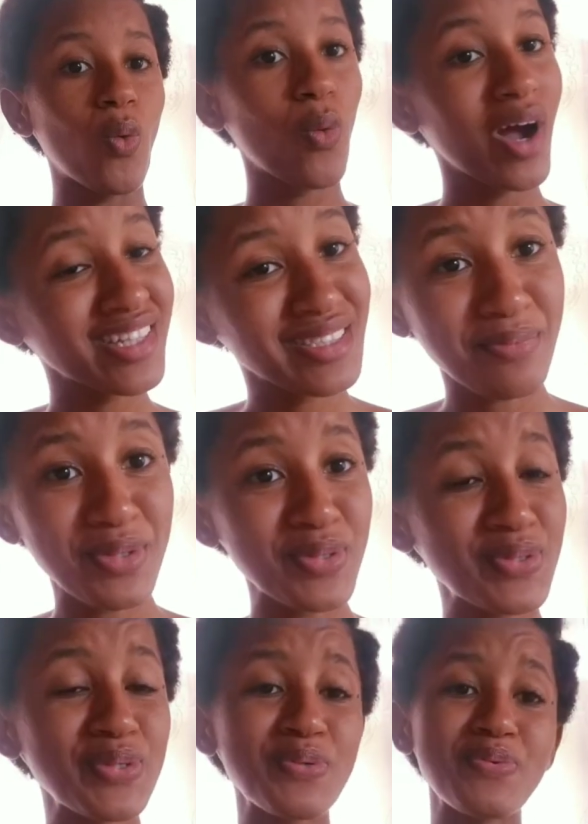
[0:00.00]
What's up
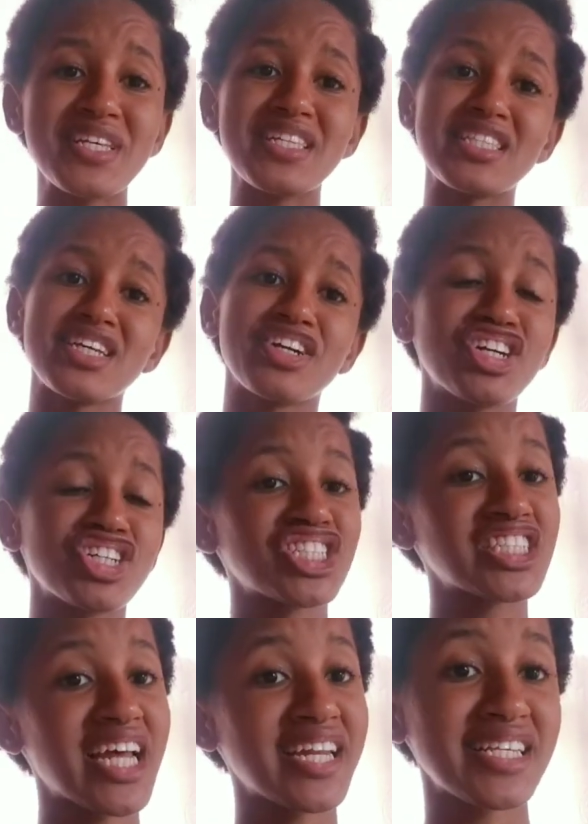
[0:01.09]
YouTube, it's your girl
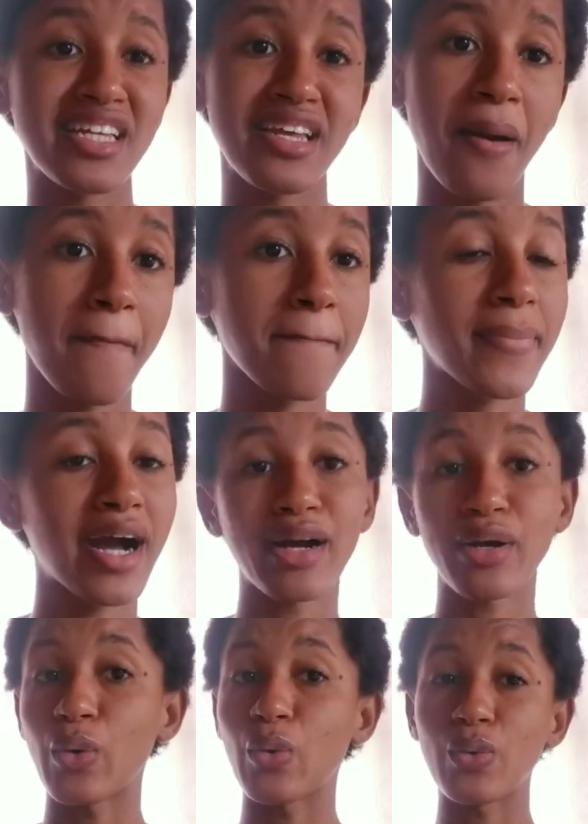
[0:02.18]
Shanice and I'm back
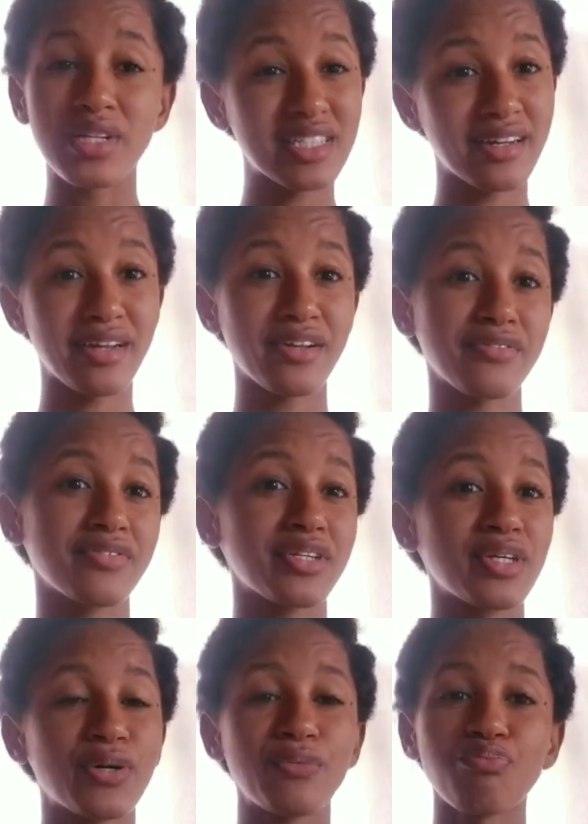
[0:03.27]
with another
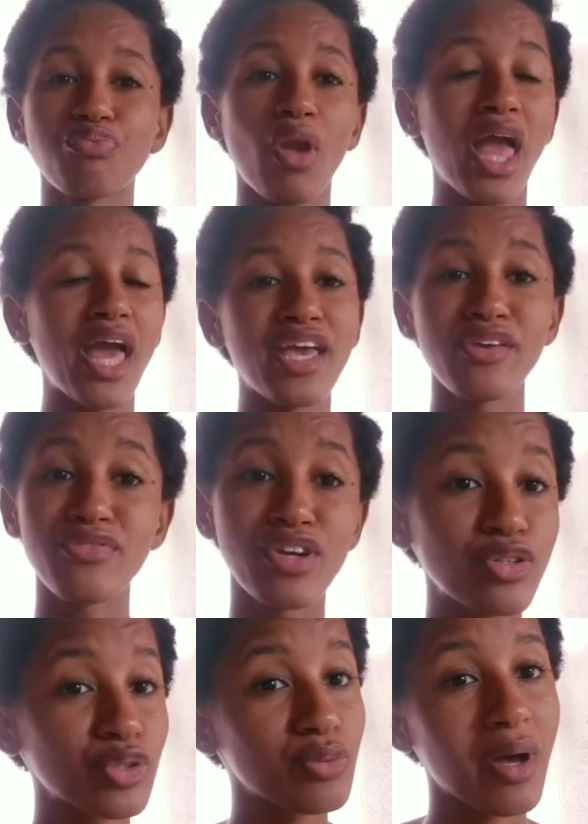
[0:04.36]
video. If you're new
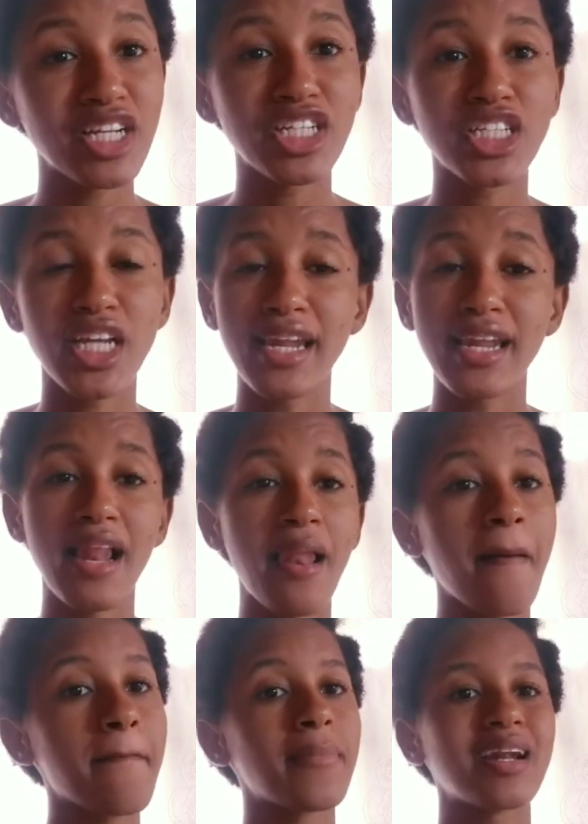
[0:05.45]
to my channel,
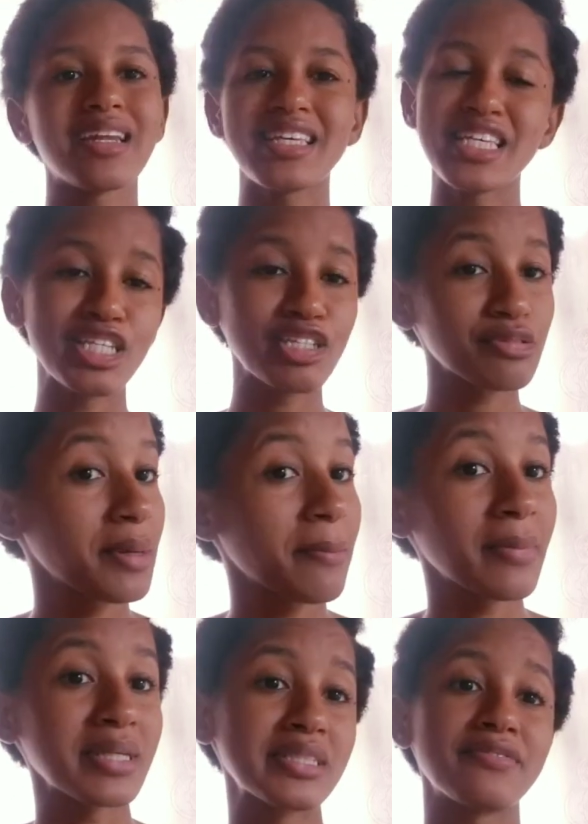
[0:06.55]
please remember
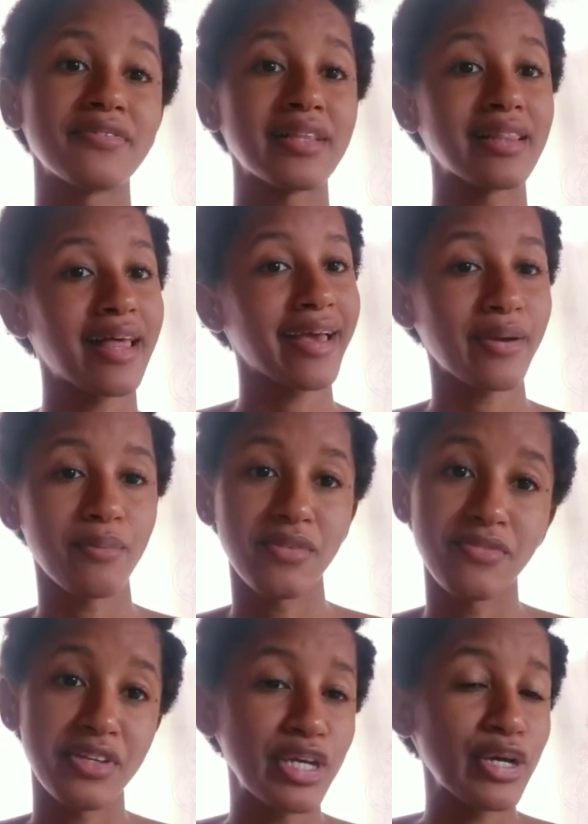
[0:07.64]
to like up the
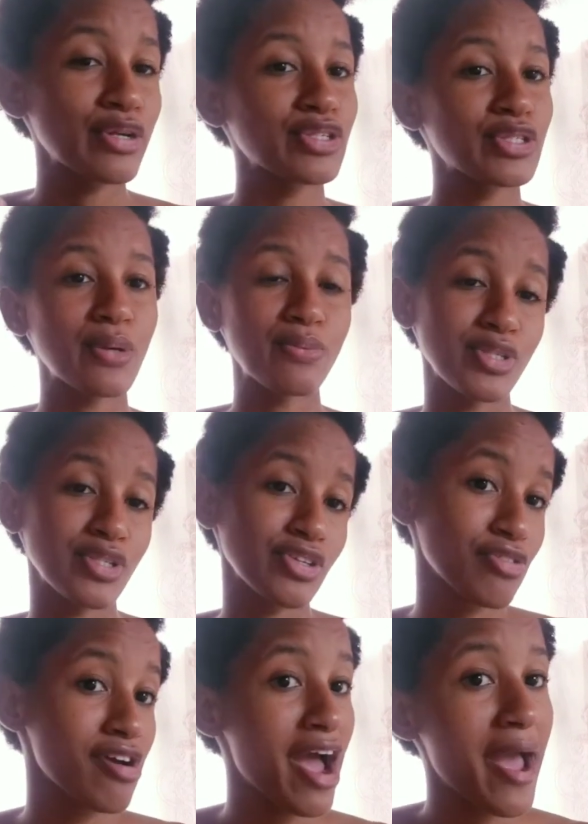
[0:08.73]
video,
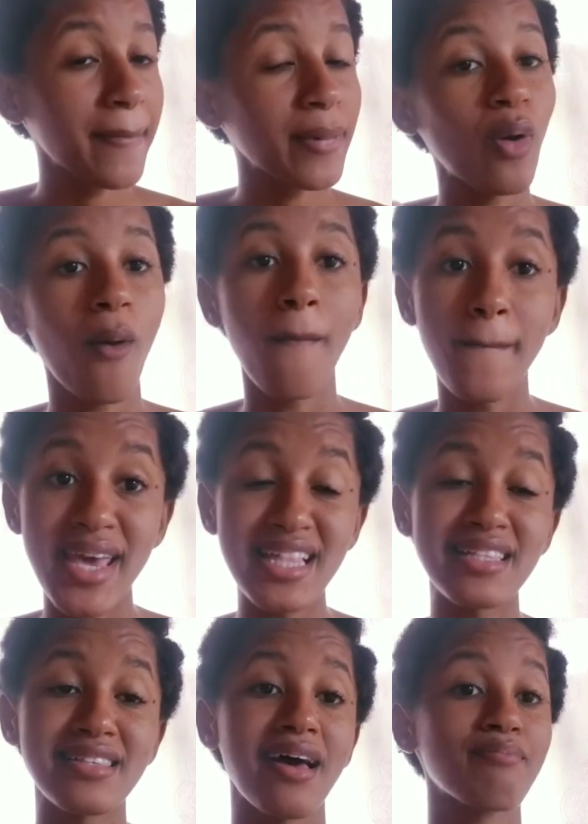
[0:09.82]
subscribe, comment,
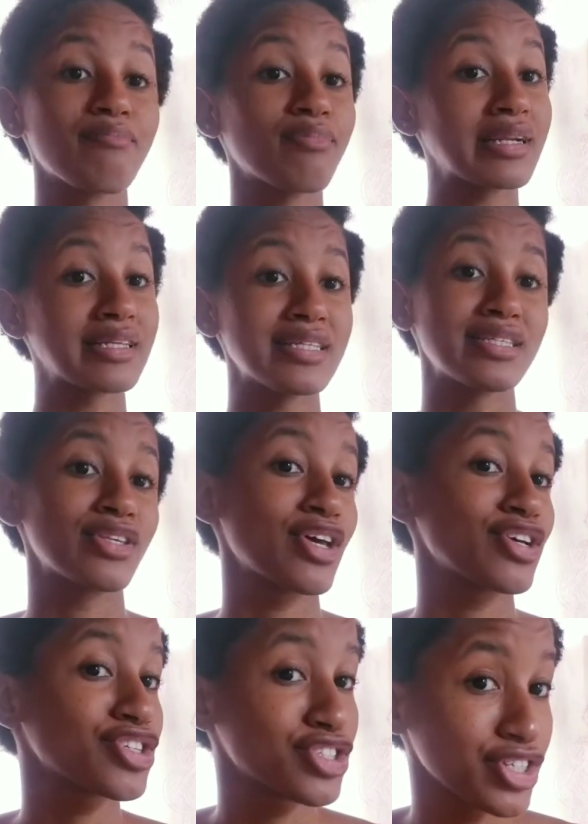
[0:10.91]
and please
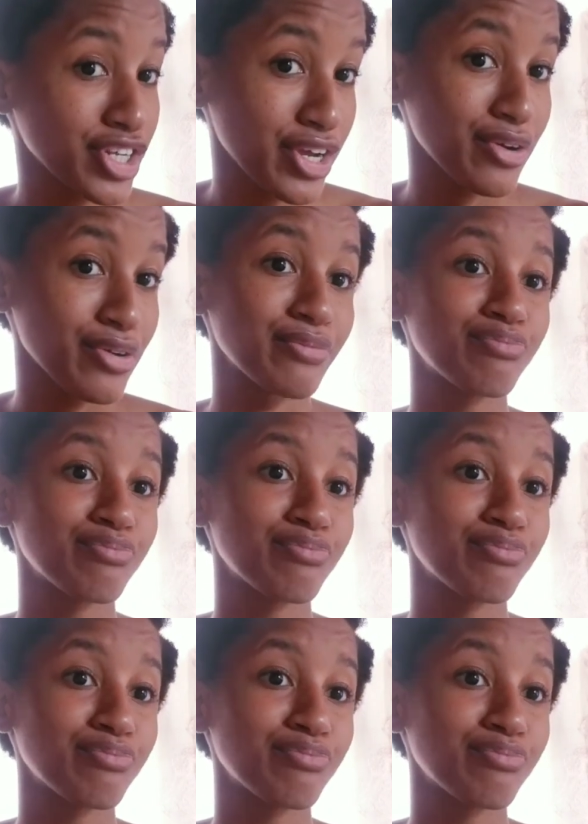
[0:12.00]
share.